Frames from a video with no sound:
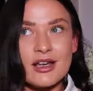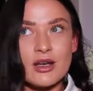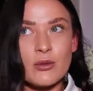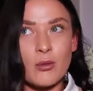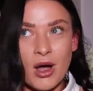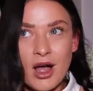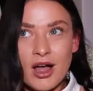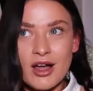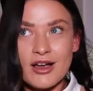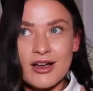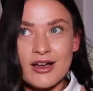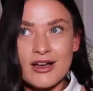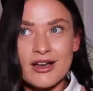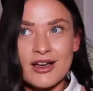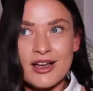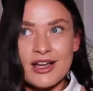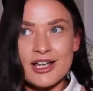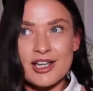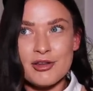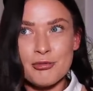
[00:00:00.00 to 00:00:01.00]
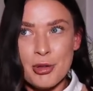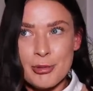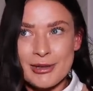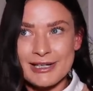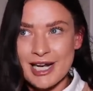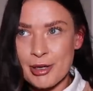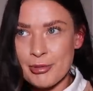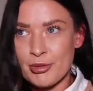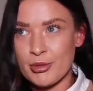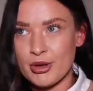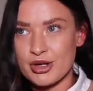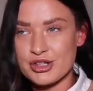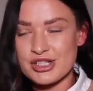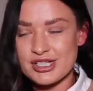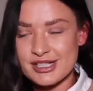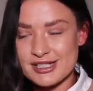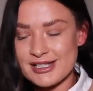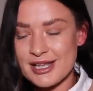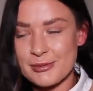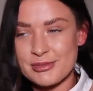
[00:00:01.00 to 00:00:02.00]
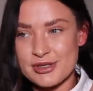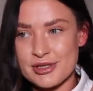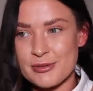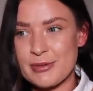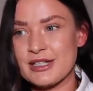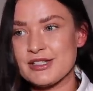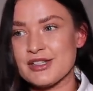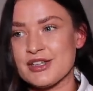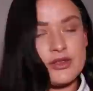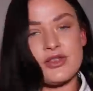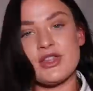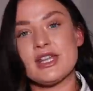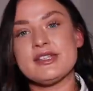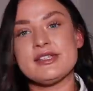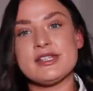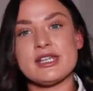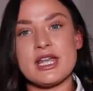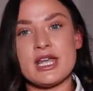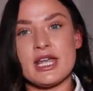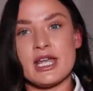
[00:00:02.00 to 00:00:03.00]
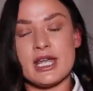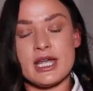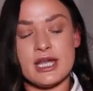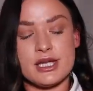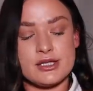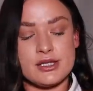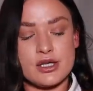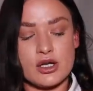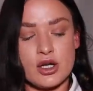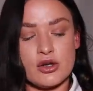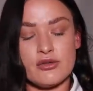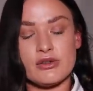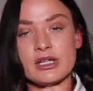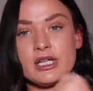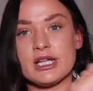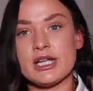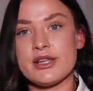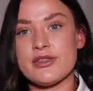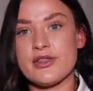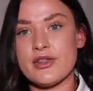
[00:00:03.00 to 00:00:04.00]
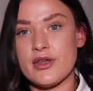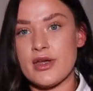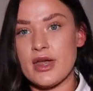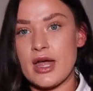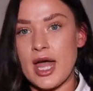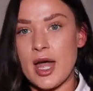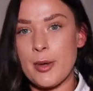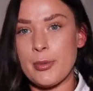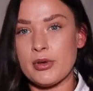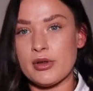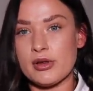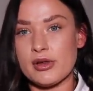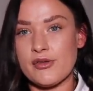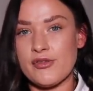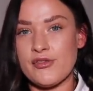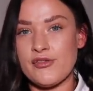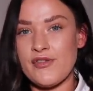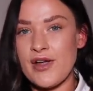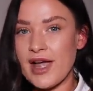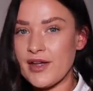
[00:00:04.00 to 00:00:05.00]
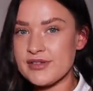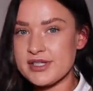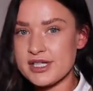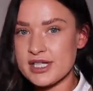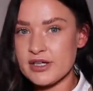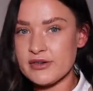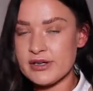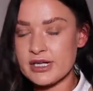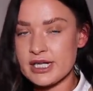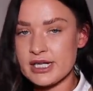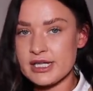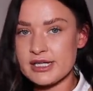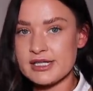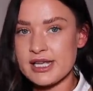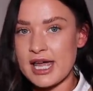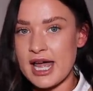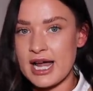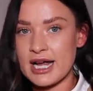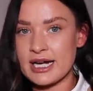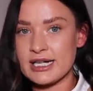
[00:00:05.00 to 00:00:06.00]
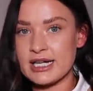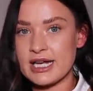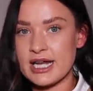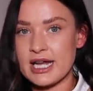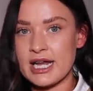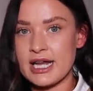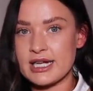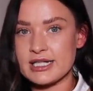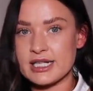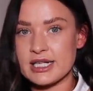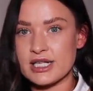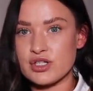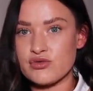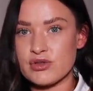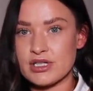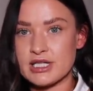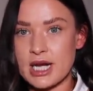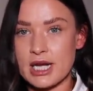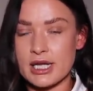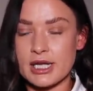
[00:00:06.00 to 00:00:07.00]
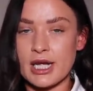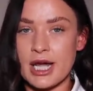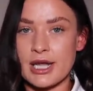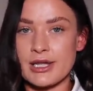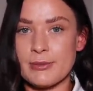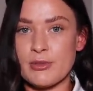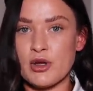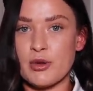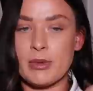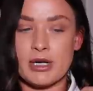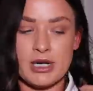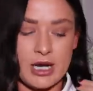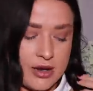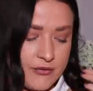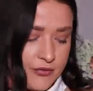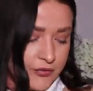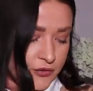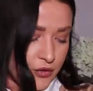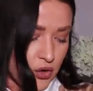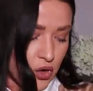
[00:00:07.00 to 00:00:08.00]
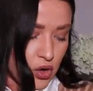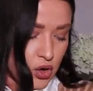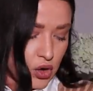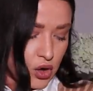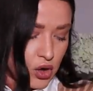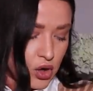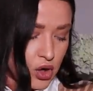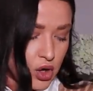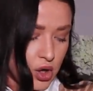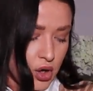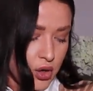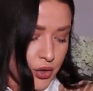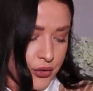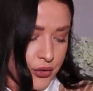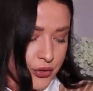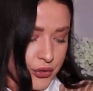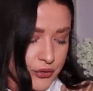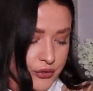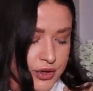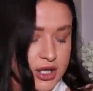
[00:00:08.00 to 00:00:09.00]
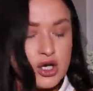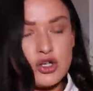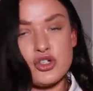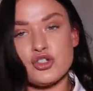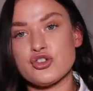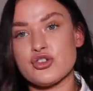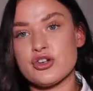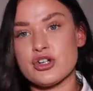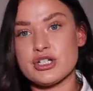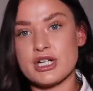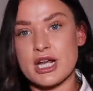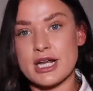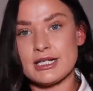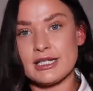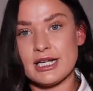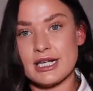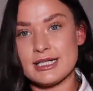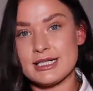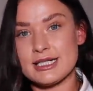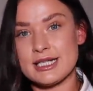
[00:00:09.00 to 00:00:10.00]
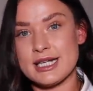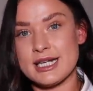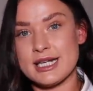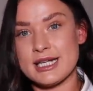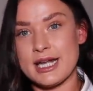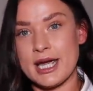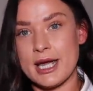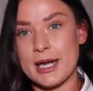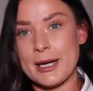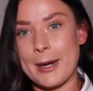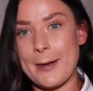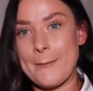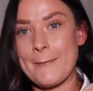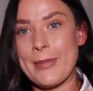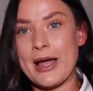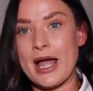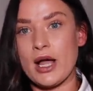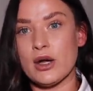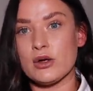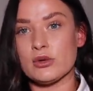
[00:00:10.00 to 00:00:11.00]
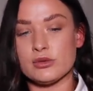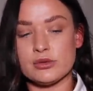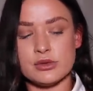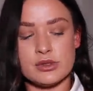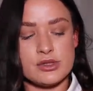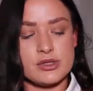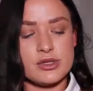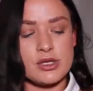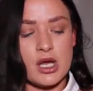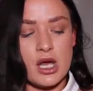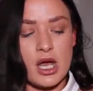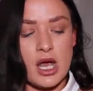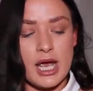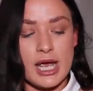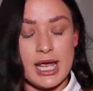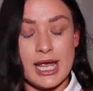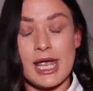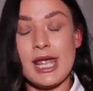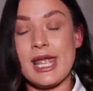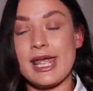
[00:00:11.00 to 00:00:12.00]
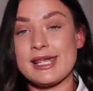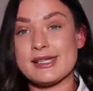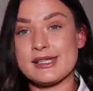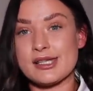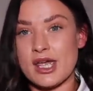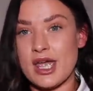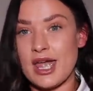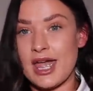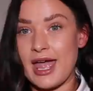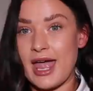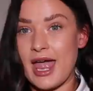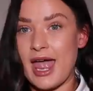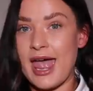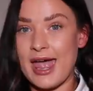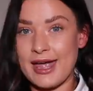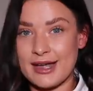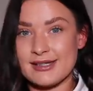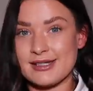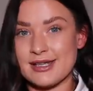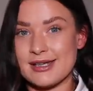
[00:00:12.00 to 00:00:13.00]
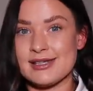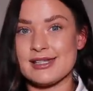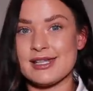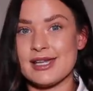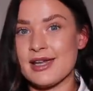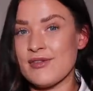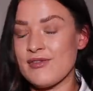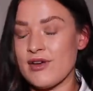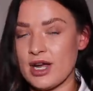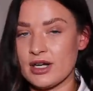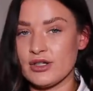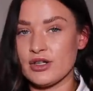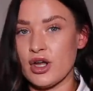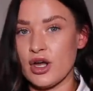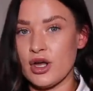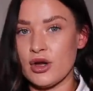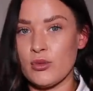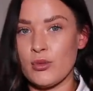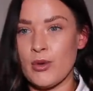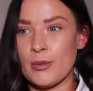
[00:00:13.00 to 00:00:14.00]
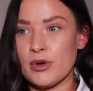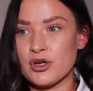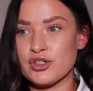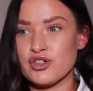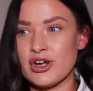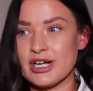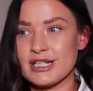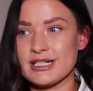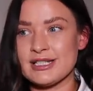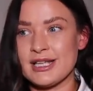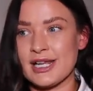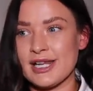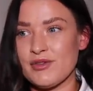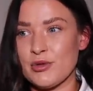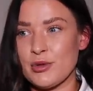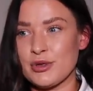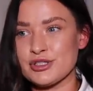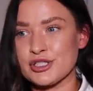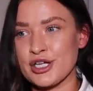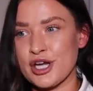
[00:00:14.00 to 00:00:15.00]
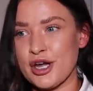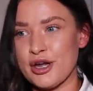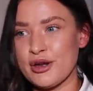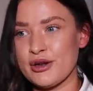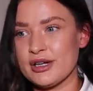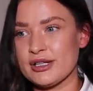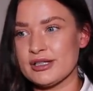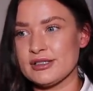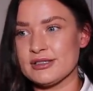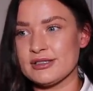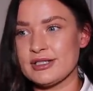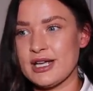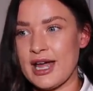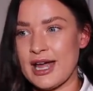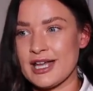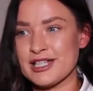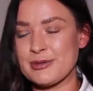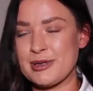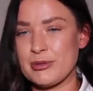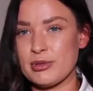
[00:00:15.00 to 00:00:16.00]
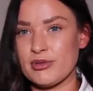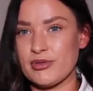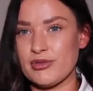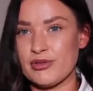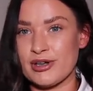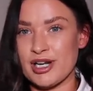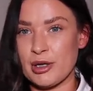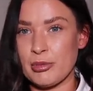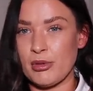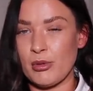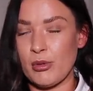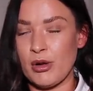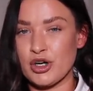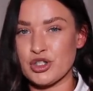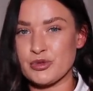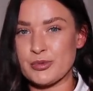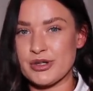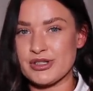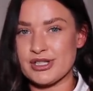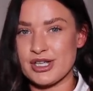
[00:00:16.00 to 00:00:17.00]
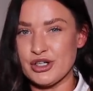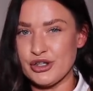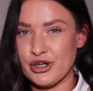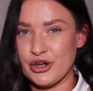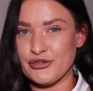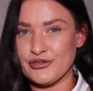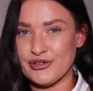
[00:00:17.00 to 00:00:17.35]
what? You bought me an Apple Watch? This is absolutely mental. This is currently the Apple 5 series, and it is retailing at the moment for £399. It is excessive, I know. I'm not trying to tell everyone to go and to ask people for an Apple Watch, because I know